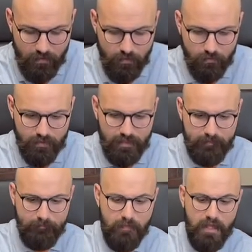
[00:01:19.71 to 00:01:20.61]
Okay.
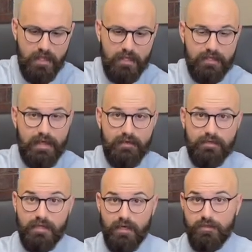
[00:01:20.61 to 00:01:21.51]
Now
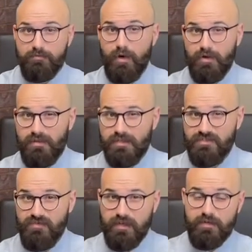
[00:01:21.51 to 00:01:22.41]
the other part of this
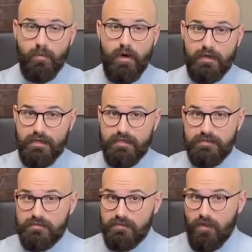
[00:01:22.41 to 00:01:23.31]
finger walking
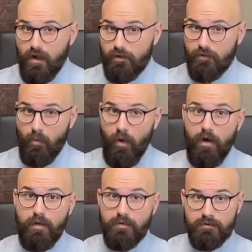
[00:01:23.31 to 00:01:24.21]
is on the
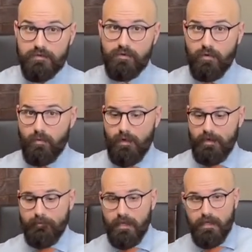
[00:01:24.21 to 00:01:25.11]
wall or a doorway.
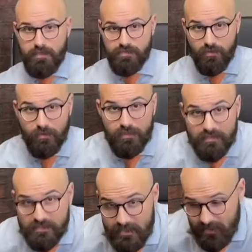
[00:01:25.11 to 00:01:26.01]
So we're going to
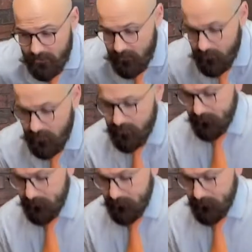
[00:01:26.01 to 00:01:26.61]
stand up here.